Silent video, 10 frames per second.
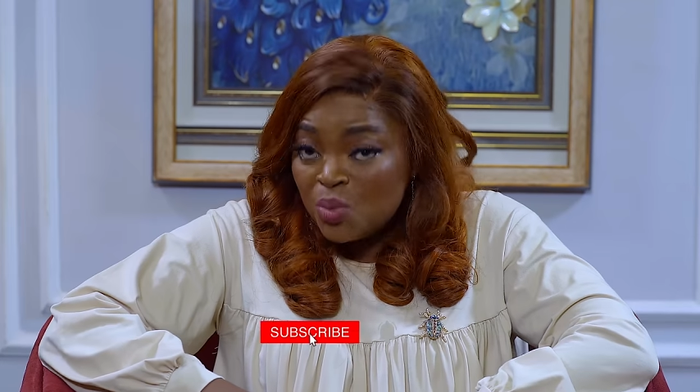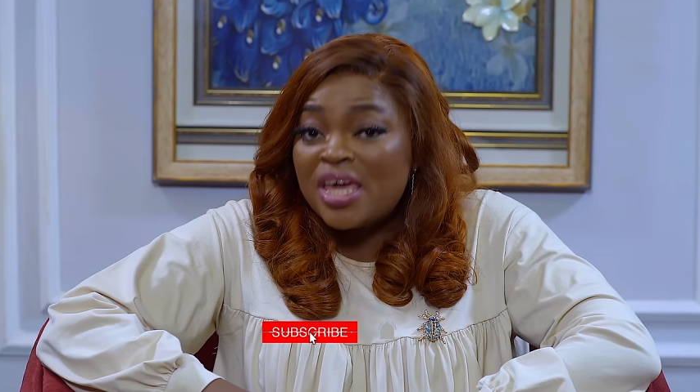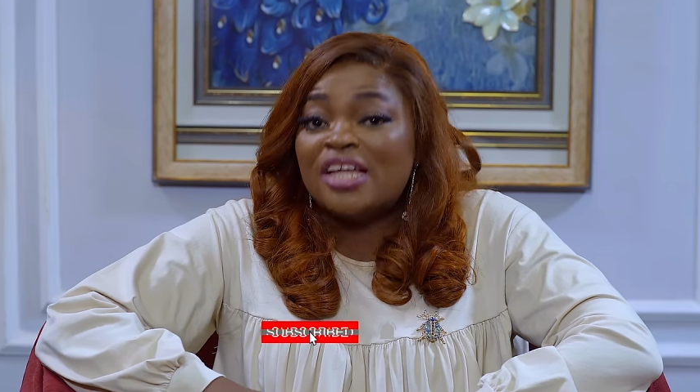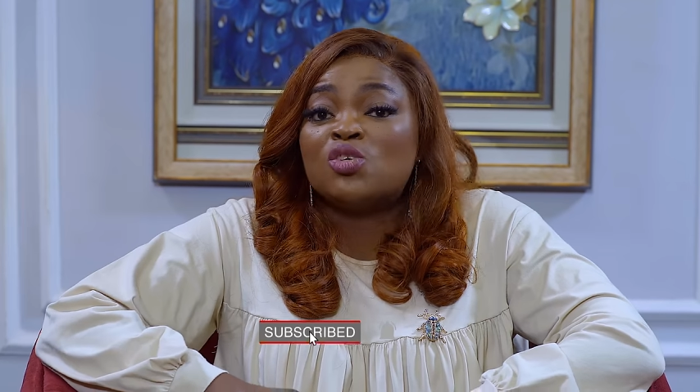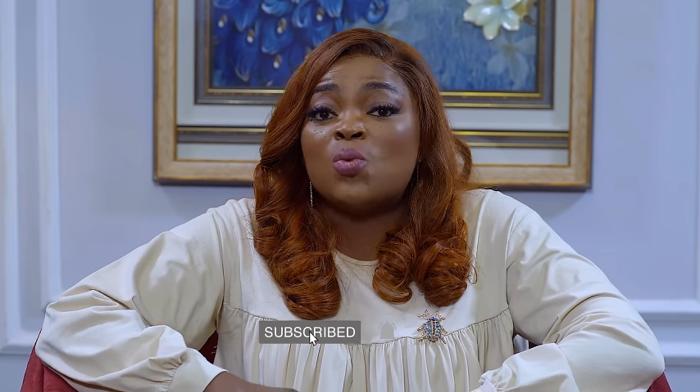you
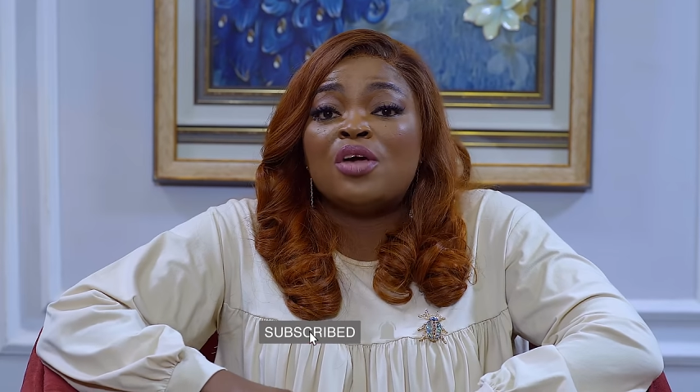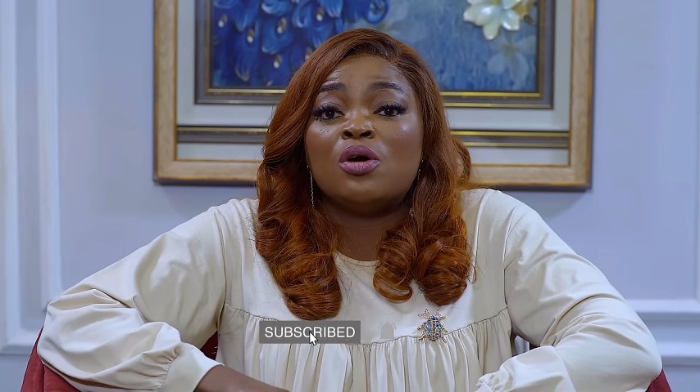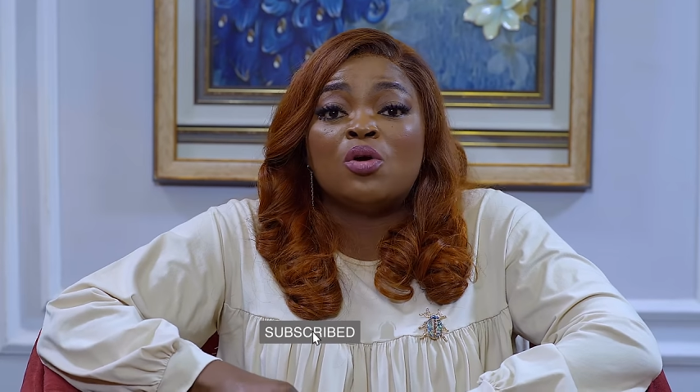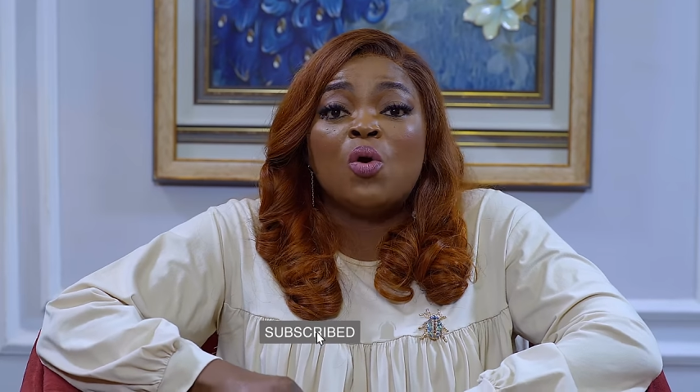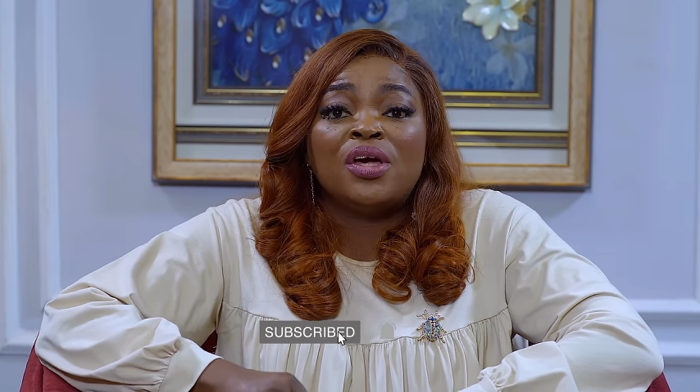will get to where
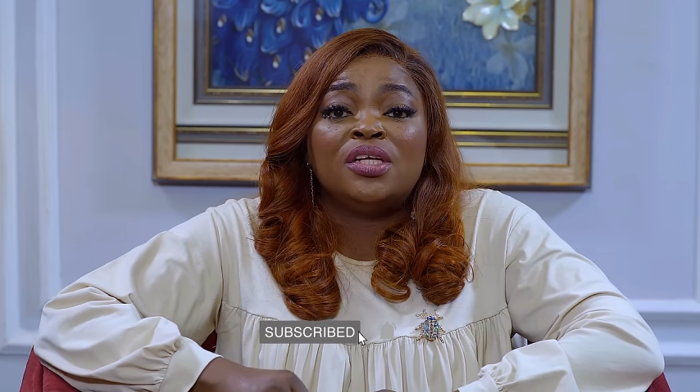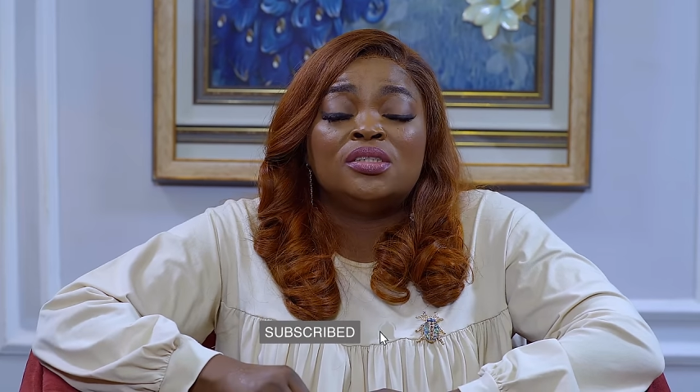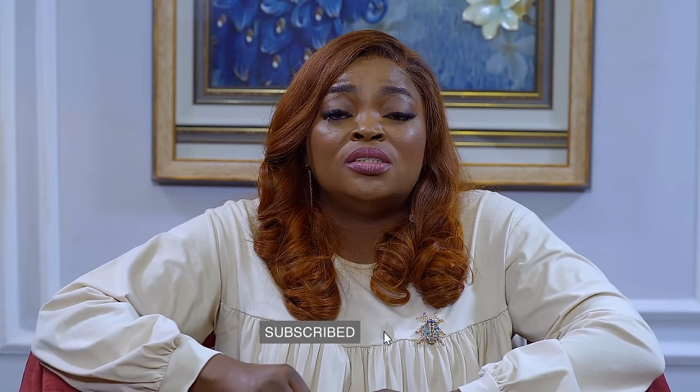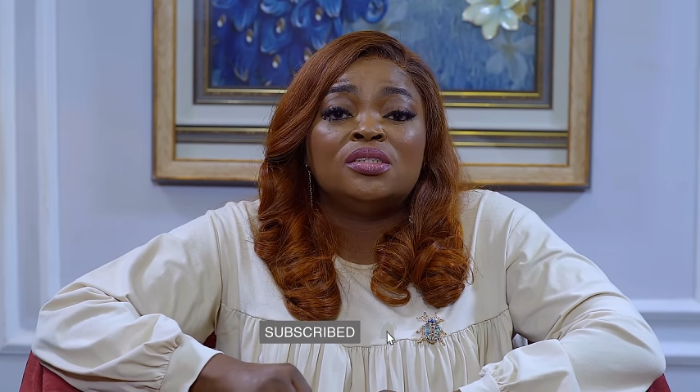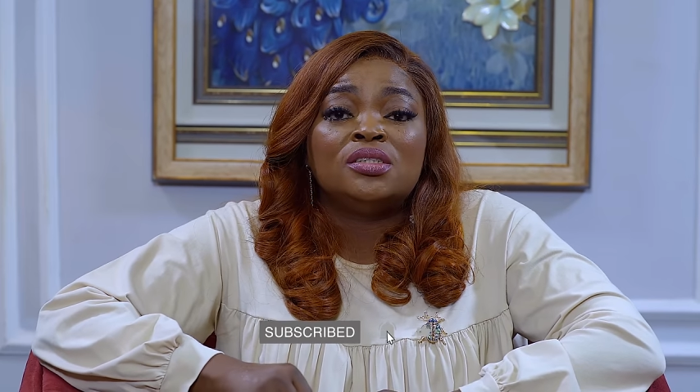you're going.
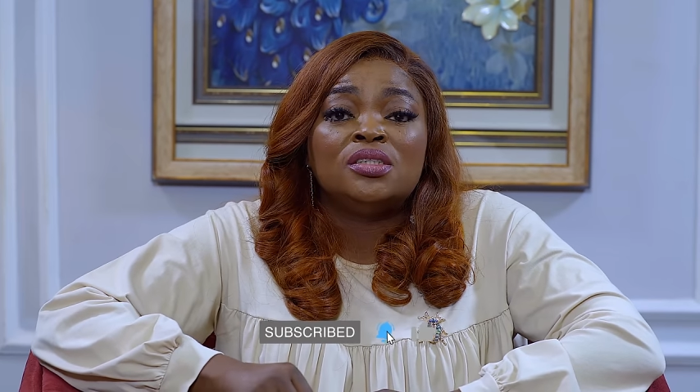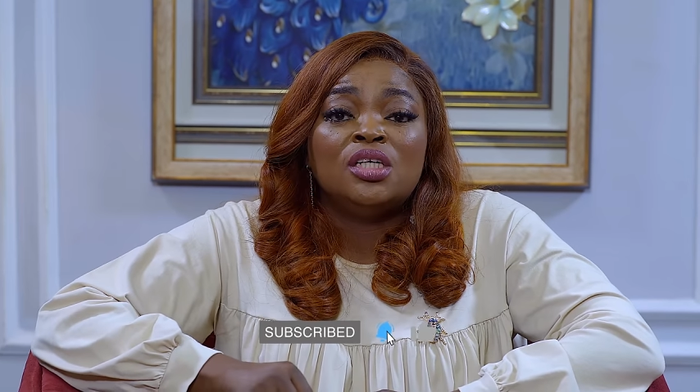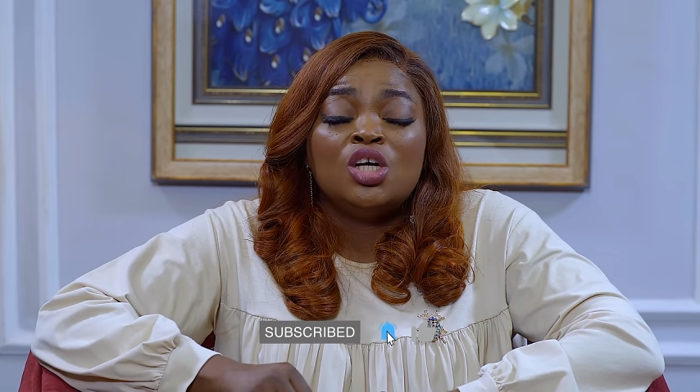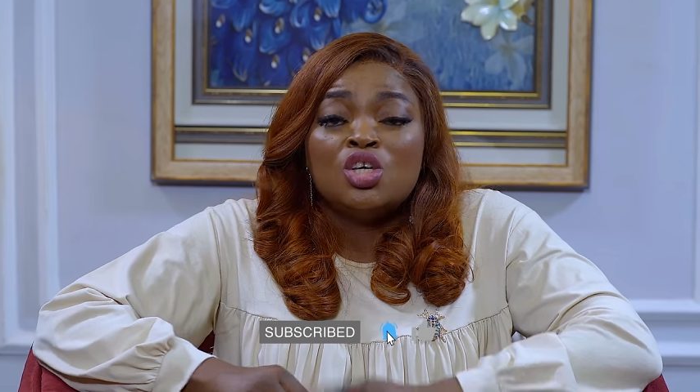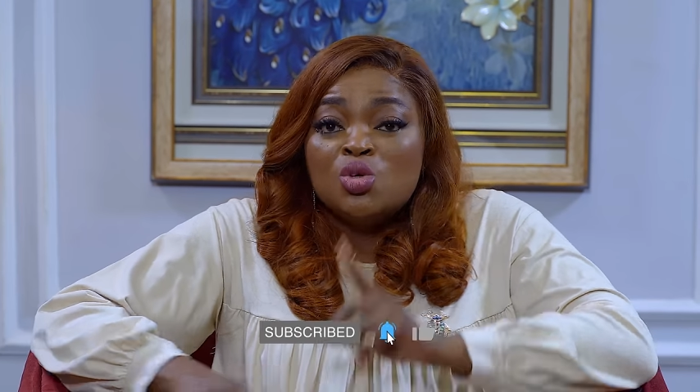
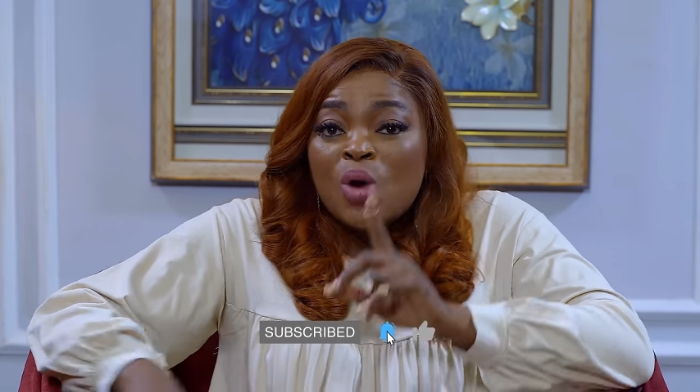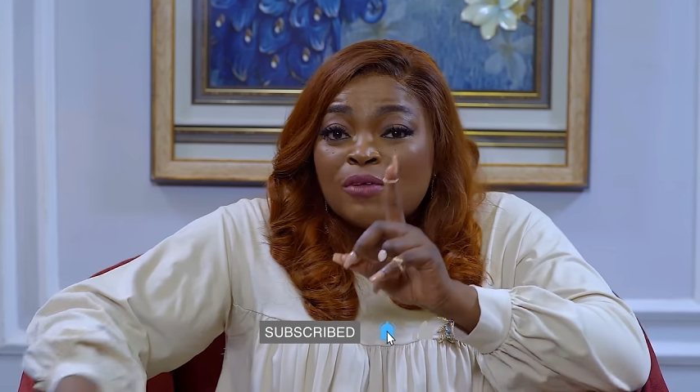You